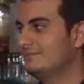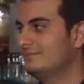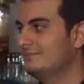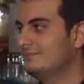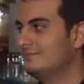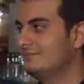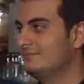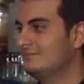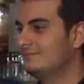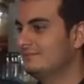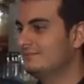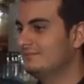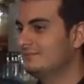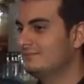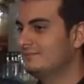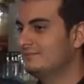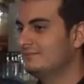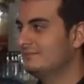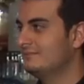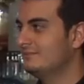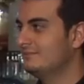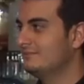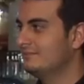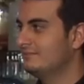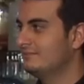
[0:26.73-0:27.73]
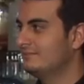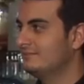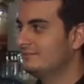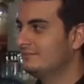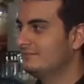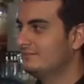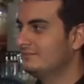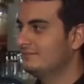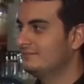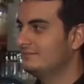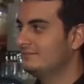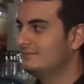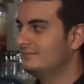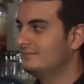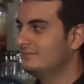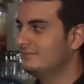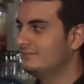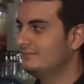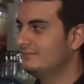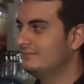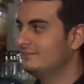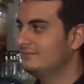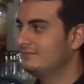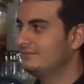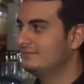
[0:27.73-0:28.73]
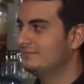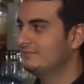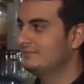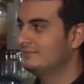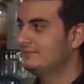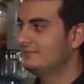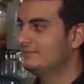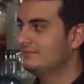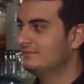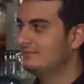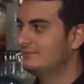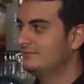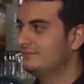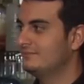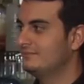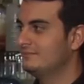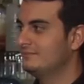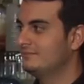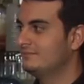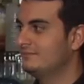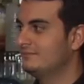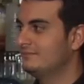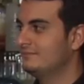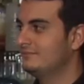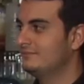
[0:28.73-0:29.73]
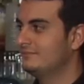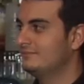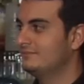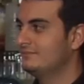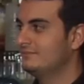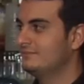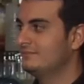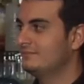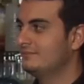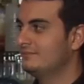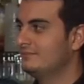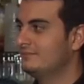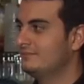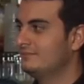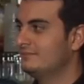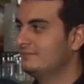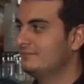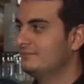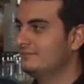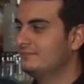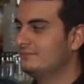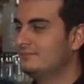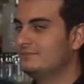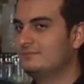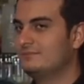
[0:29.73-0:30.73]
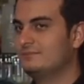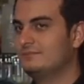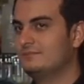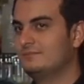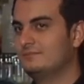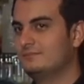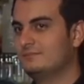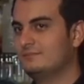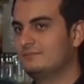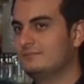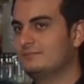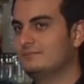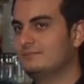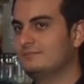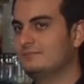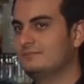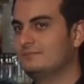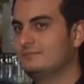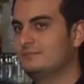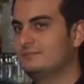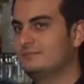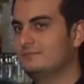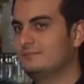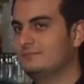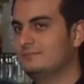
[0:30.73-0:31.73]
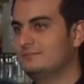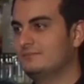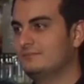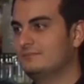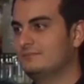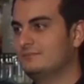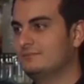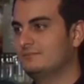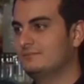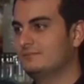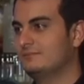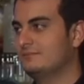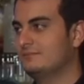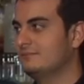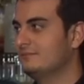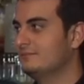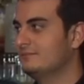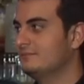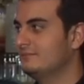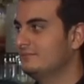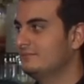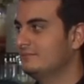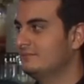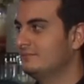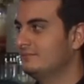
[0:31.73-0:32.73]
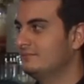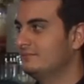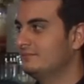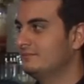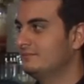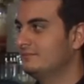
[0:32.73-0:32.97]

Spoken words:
No words are spoken by the person on screen.